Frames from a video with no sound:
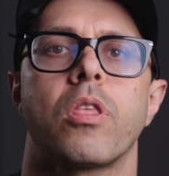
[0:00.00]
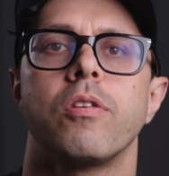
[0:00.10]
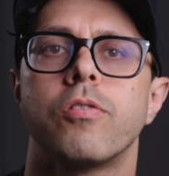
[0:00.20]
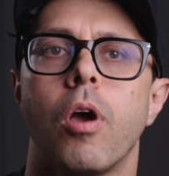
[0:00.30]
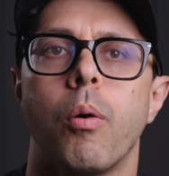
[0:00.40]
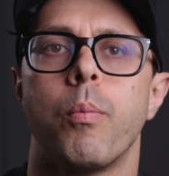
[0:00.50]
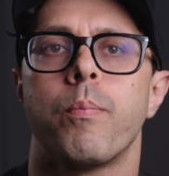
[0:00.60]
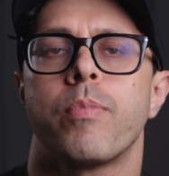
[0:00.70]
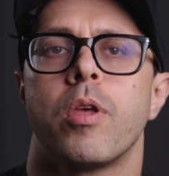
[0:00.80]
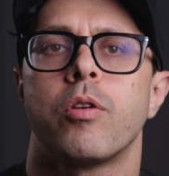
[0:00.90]
So,
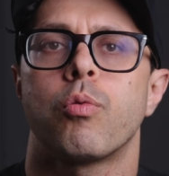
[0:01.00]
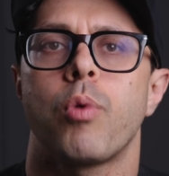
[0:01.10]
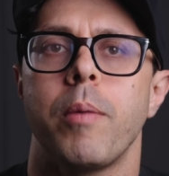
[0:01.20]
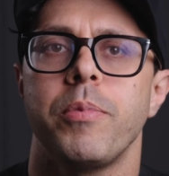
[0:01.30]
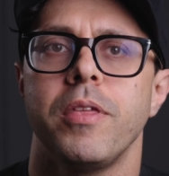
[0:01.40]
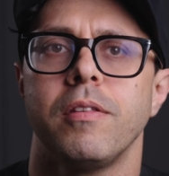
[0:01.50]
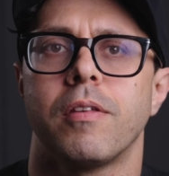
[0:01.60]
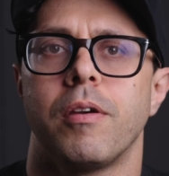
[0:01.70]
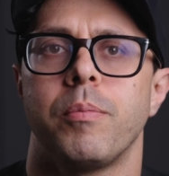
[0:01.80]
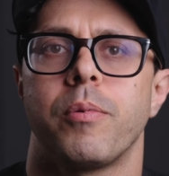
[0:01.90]
to wrap things
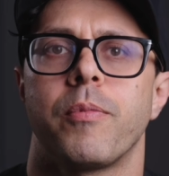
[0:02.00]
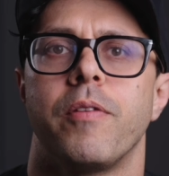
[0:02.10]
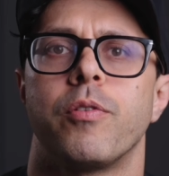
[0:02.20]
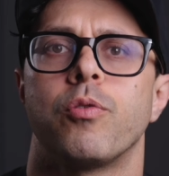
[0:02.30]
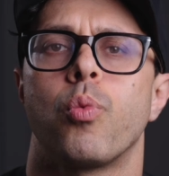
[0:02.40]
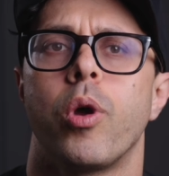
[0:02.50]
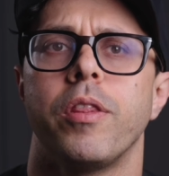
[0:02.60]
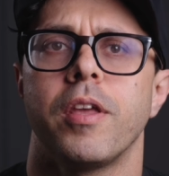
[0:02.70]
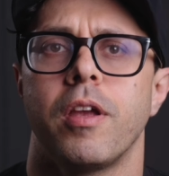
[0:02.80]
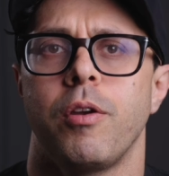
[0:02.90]
up, if there's one
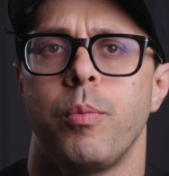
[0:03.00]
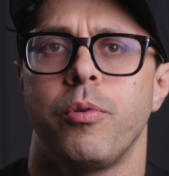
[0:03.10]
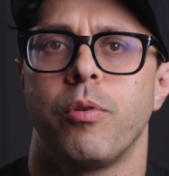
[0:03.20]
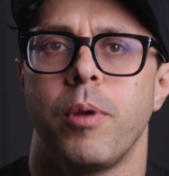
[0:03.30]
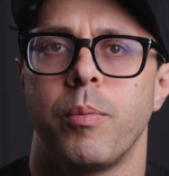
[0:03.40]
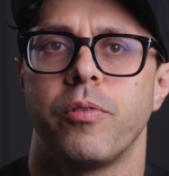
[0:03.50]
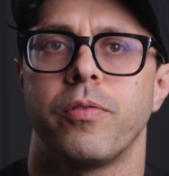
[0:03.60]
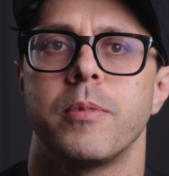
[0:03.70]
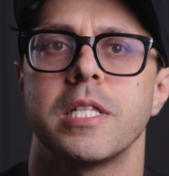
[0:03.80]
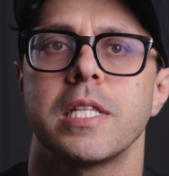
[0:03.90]
thing I hope you remember
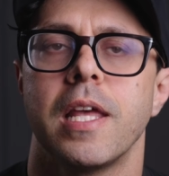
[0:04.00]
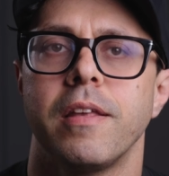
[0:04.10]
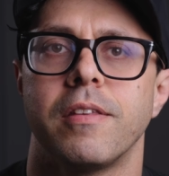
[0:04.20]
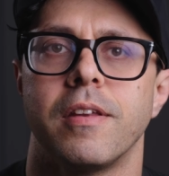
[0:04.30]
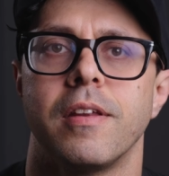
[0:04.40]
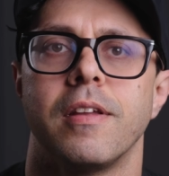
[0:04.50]
from this lesson,